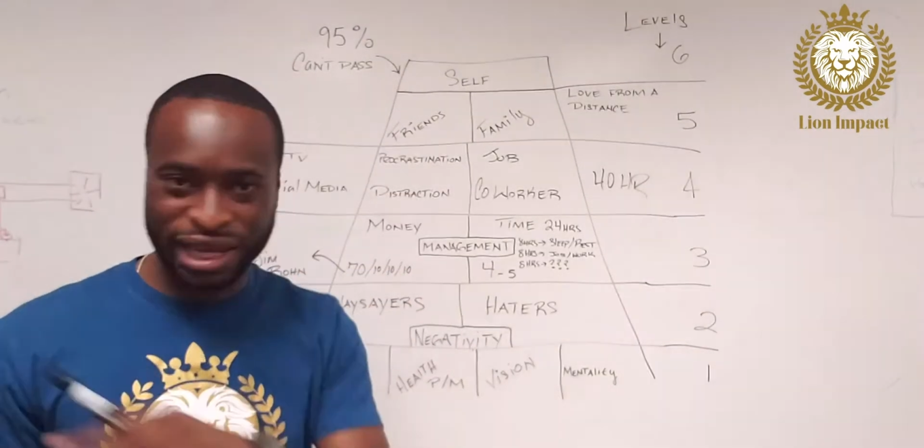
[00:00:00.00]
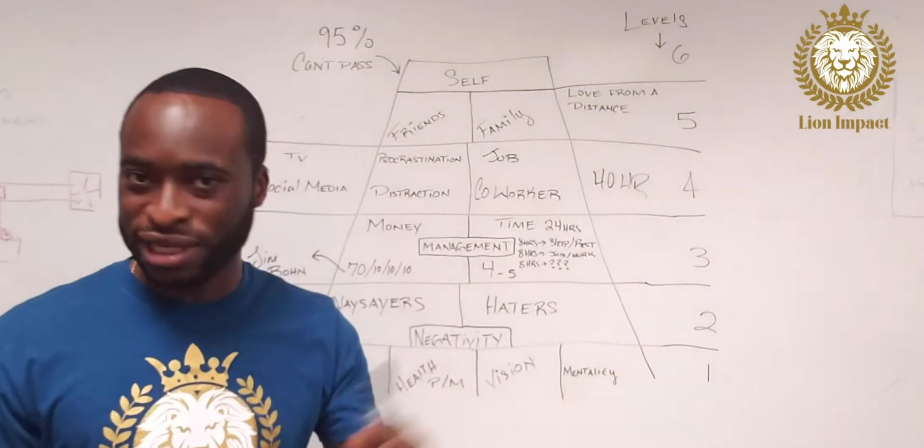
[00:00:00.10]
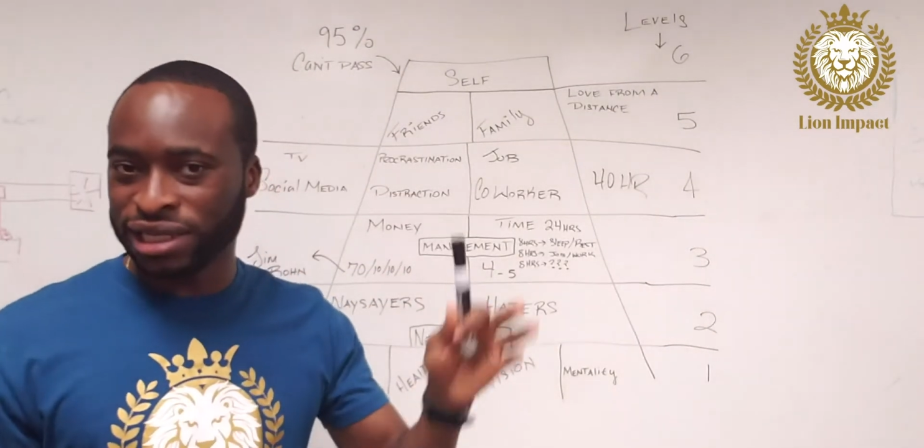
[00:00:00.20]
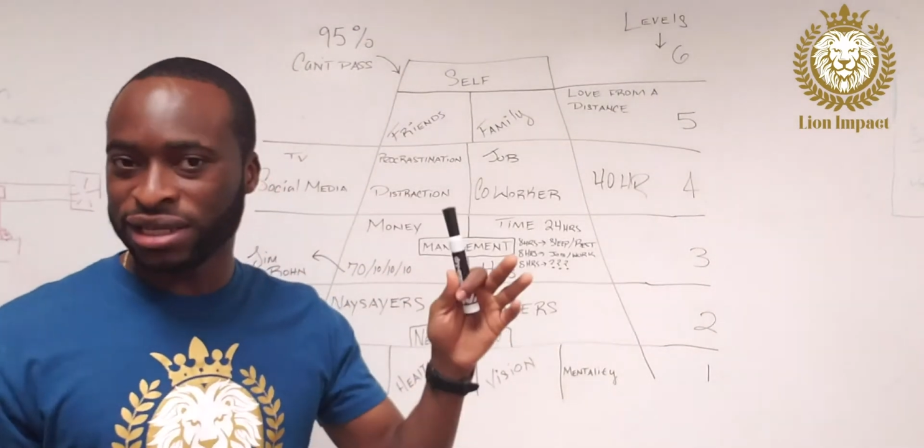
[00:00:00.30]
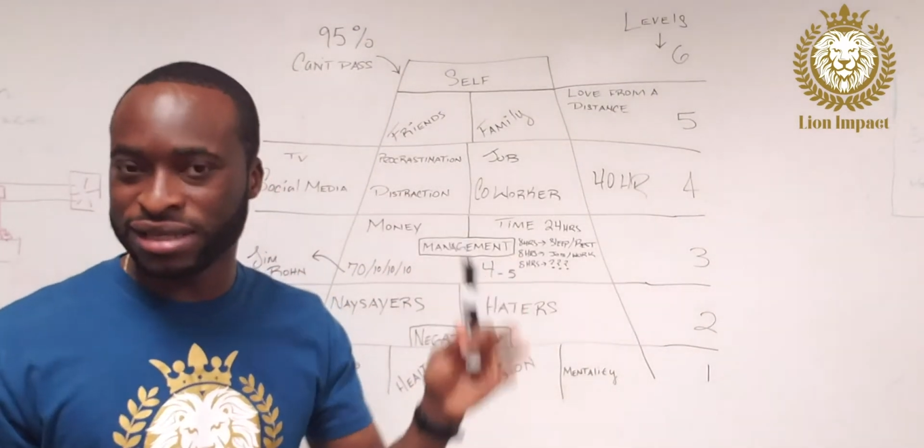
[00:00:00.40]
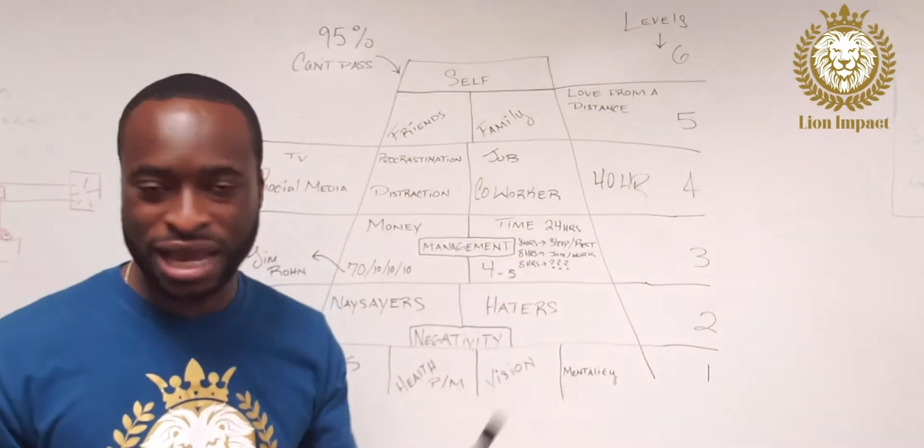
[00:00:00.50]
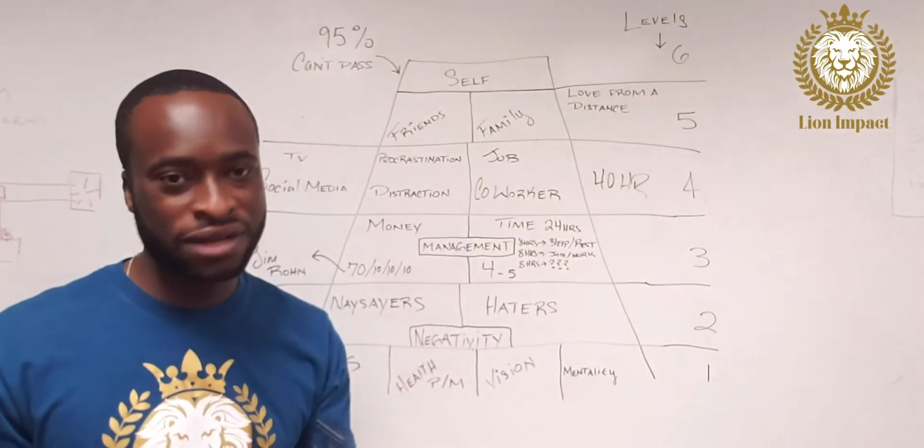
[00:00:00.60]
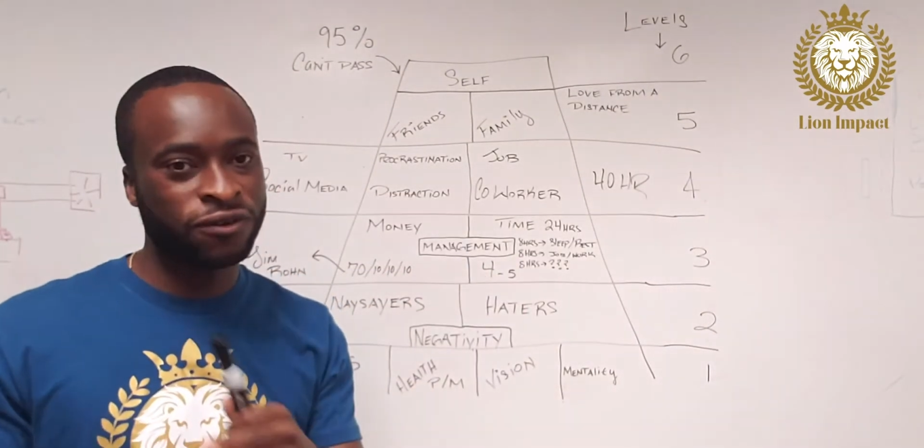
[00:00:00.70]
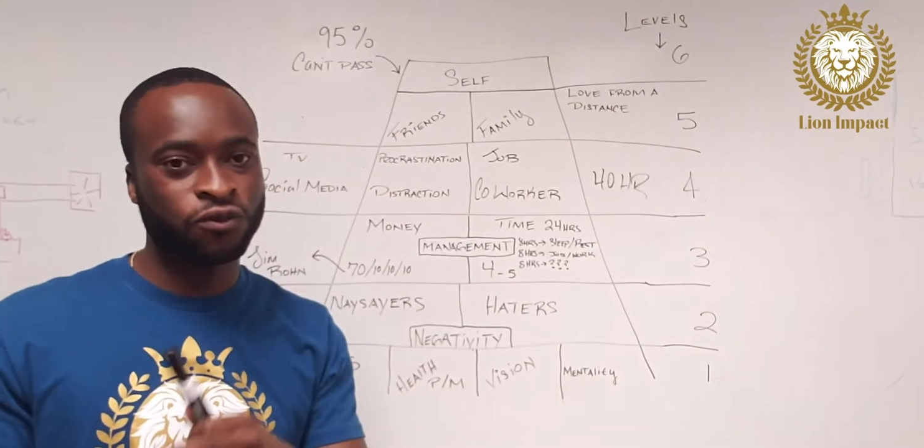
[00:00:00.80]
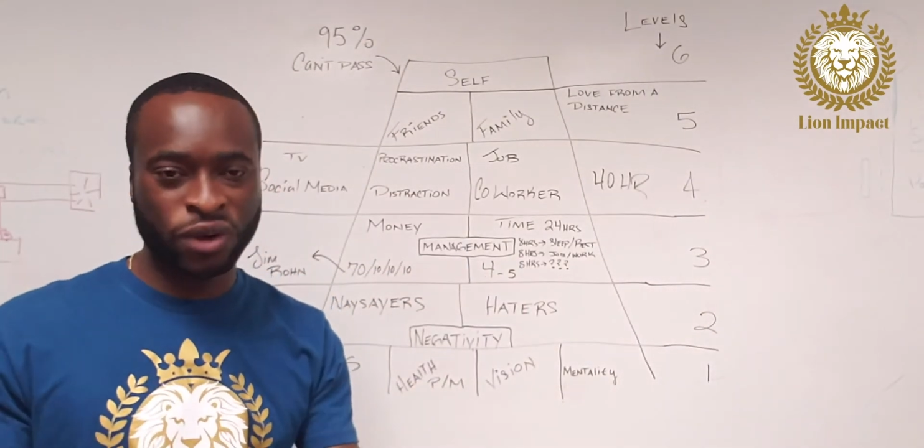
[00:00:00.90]
any
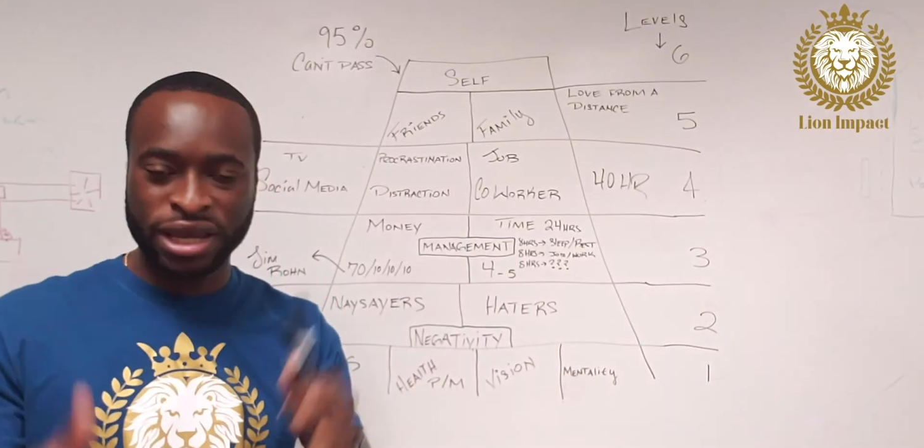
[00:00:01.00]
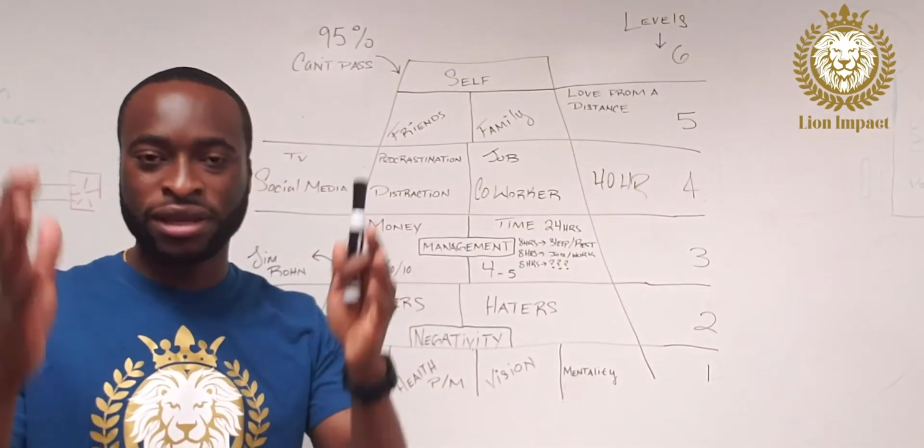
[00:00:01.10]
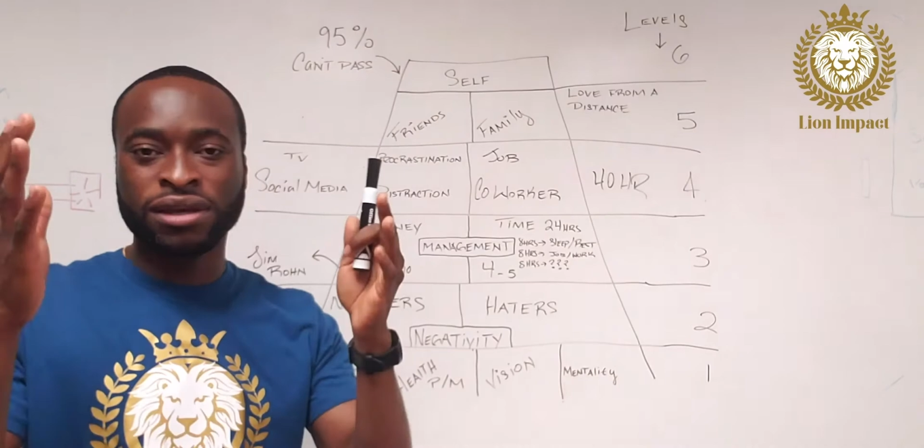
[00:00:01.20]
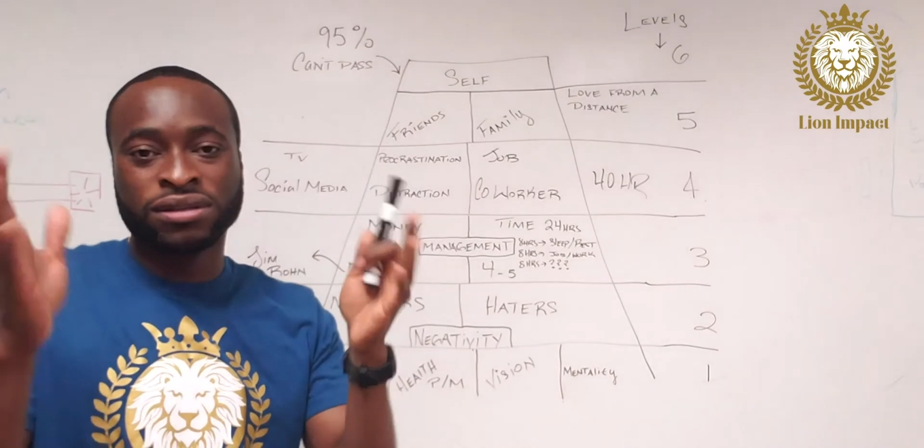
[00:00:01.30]
kind of way.